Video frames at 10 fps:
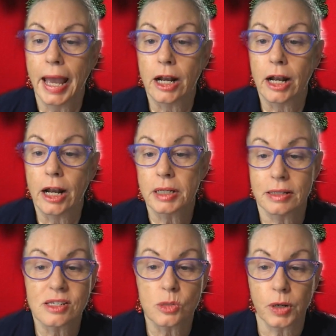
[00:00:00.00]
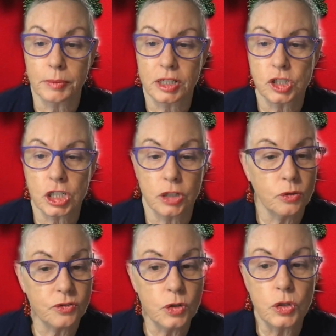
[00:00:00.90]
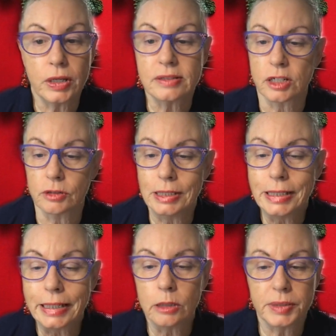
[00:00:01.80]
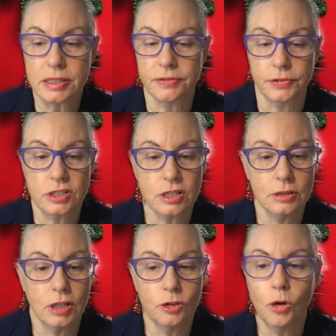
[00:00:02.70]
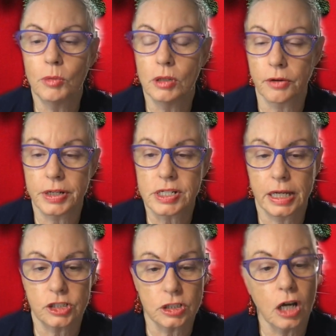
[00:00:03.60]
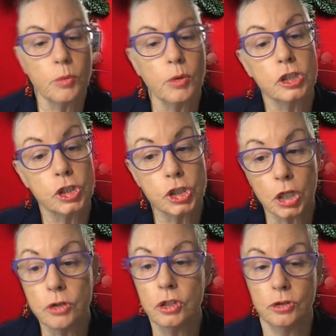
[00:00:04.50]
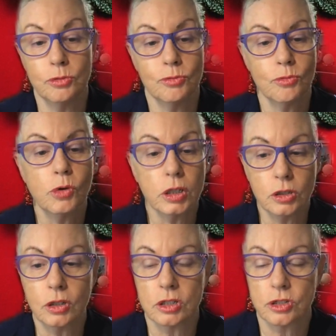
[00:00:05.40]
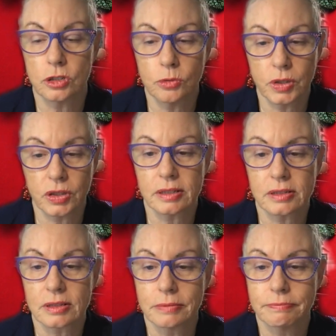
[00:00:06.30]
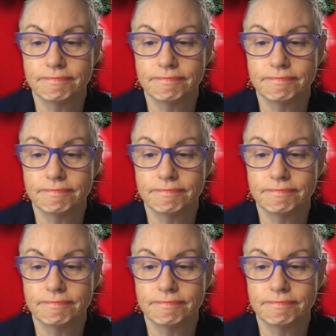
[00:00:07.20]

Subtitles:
And this is where I'm going to show you a few things that are a little bit different to a normal orientation. I want to show you what you can do with this.